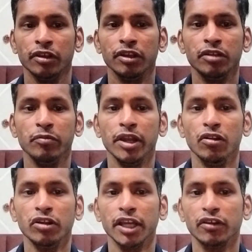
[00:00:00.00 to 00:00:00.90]
it may
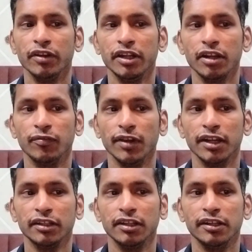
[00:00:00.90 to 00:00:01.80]
not accurately
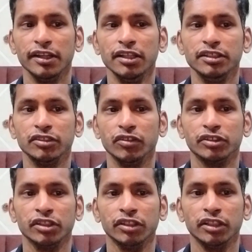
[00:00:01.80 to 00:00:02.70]
reflect the real
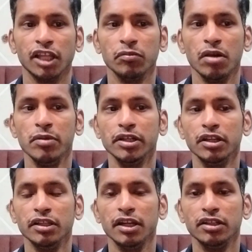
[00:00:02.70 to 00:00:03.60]
situation. The
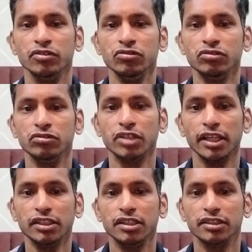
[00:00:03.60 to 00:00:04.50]
thermometer that used to
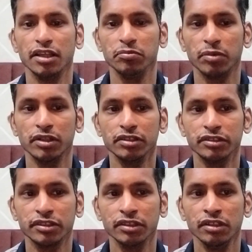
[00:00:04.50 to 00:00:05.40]
test the samples